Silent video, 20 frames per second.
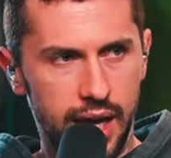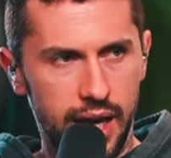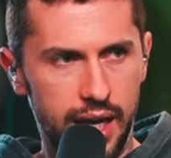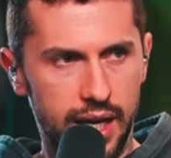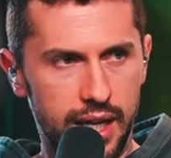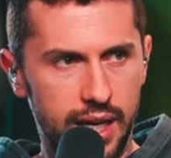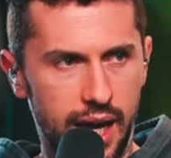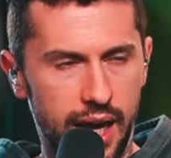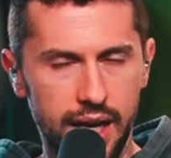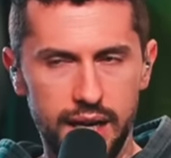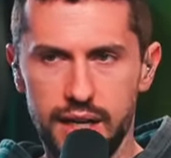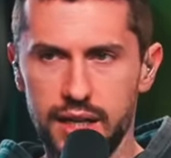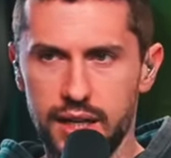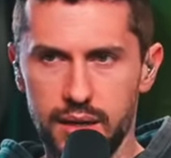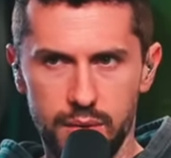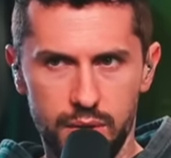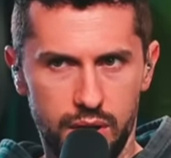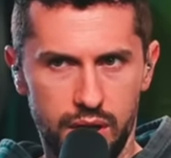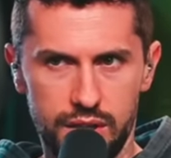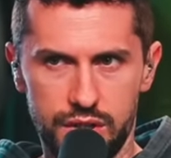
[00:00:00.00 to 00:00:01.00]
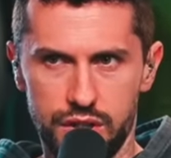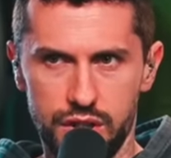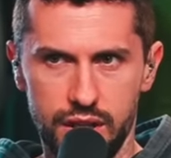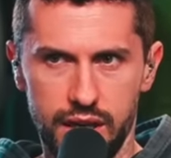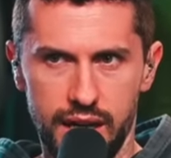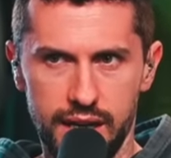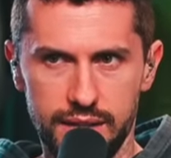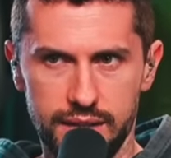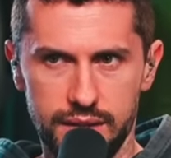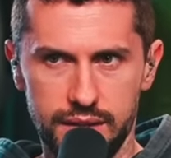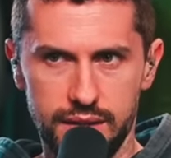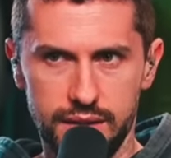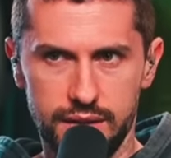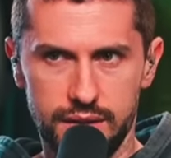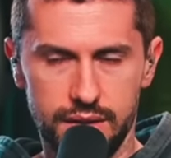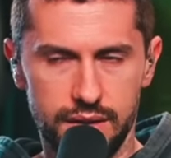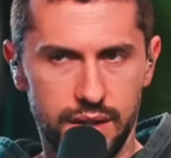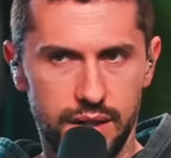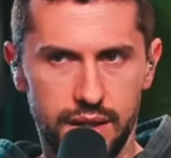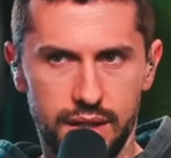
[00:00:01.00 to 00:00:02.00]
And how did it come across your
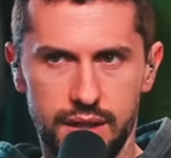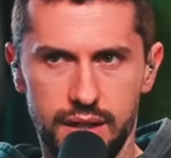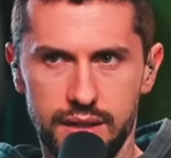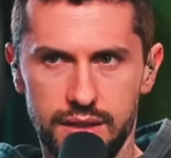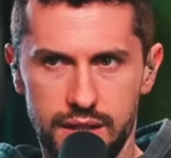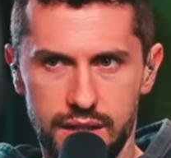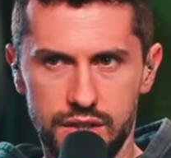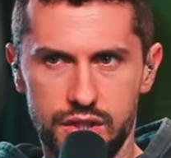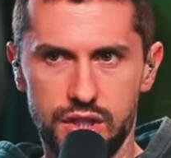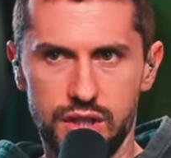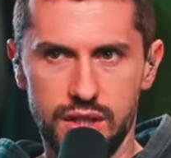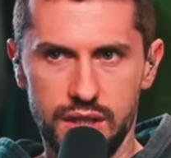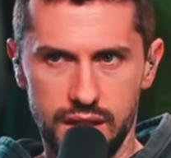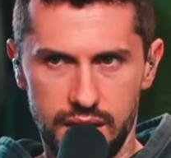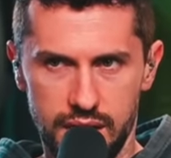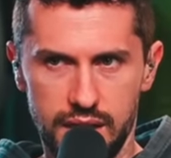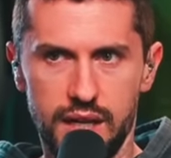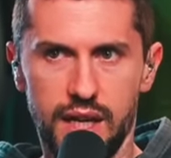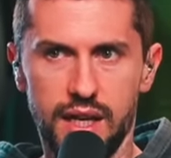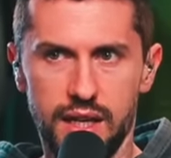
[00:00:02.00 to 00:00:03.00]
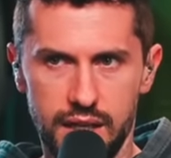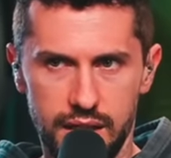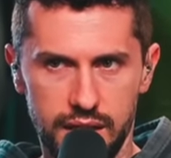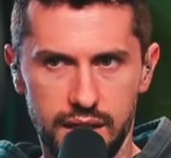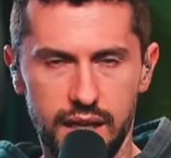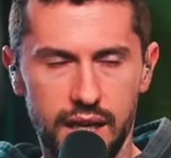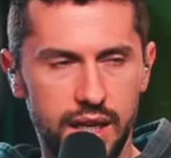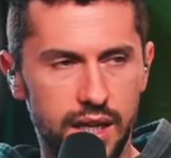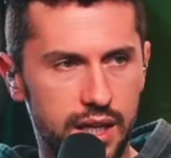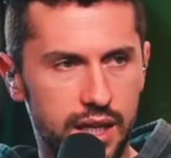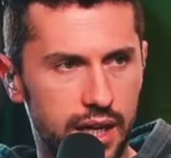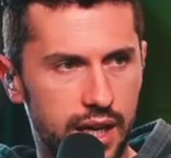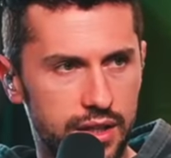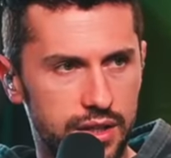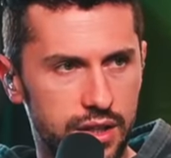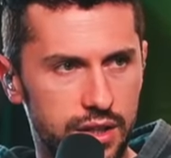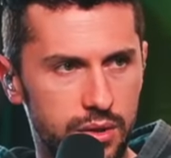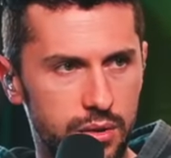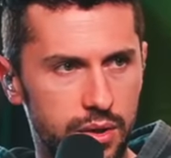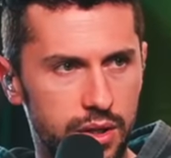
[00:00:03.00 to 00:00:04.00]
guys' attention and getting it
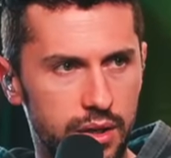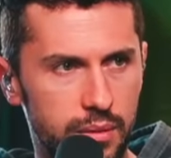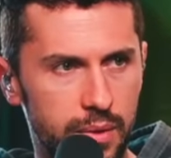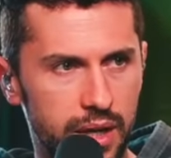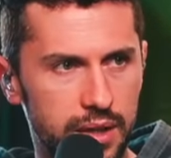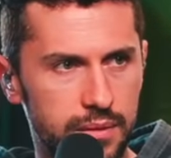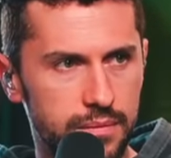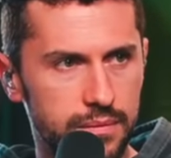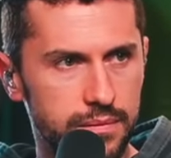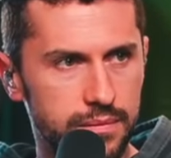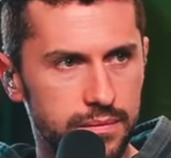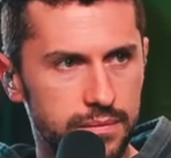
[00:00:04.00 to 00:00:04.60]
executed and made?